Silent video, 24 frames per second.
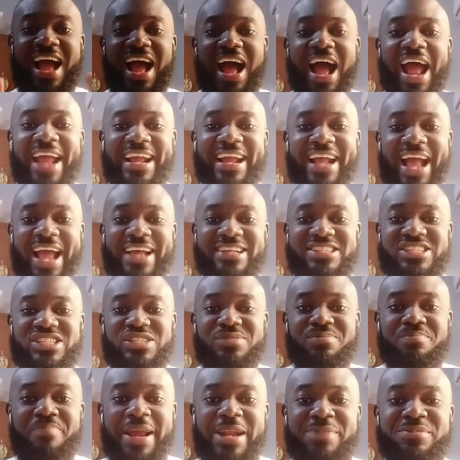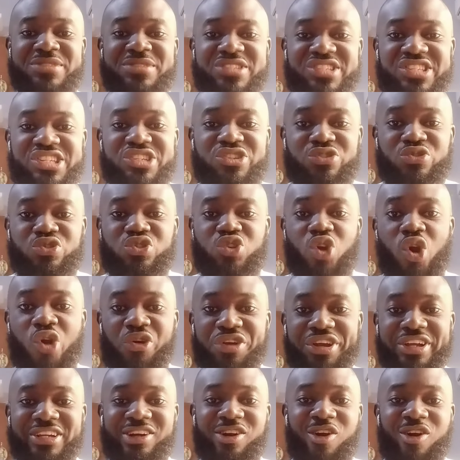Hi guys, my name is Sixtus.
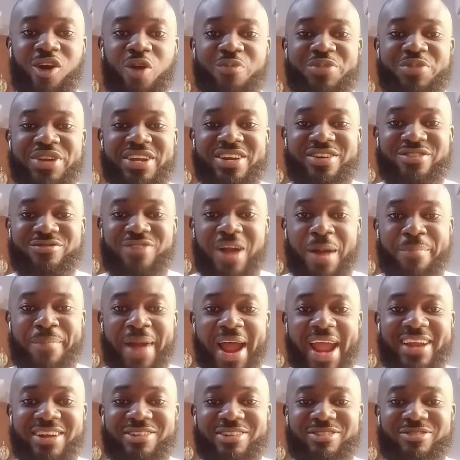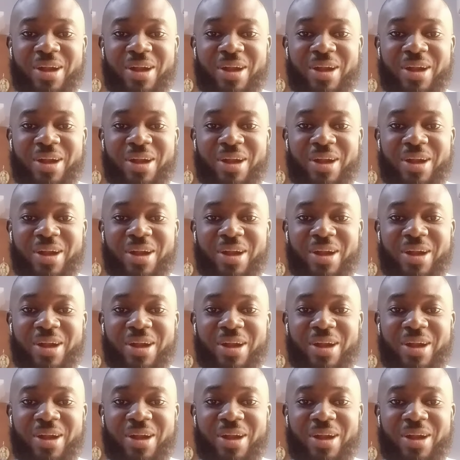They call me Rabbi